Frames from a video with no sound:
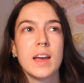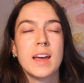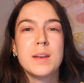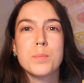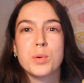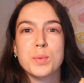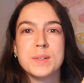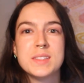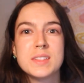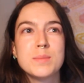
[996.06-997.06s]
an
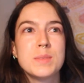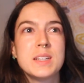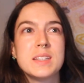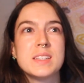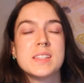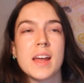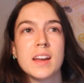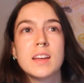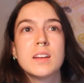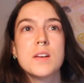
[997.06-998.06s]
imprisonment
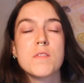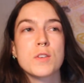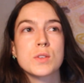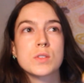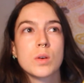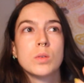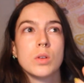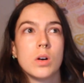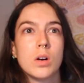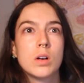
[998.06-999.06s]
setting for so
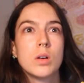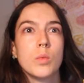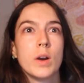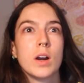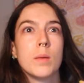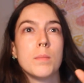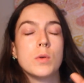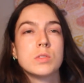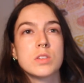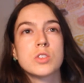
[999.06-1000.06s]
long where
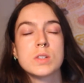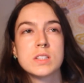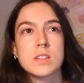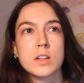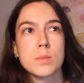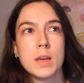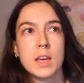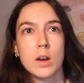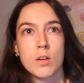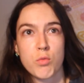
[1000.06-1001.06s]
most of the choices that you're
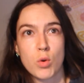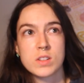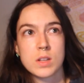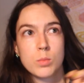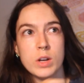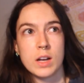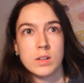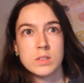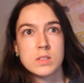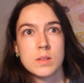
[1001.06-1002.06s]
making are for someone
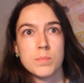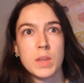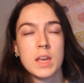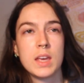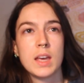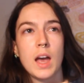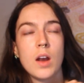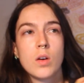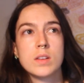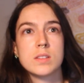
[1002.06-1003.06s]
else
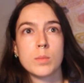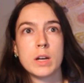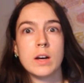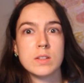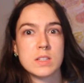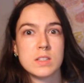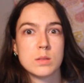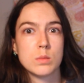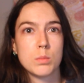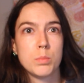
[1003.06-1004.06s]
and on someone
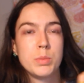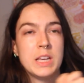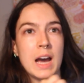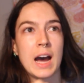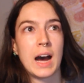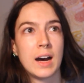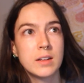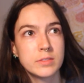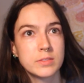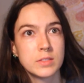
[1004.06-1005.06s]
else's behalf,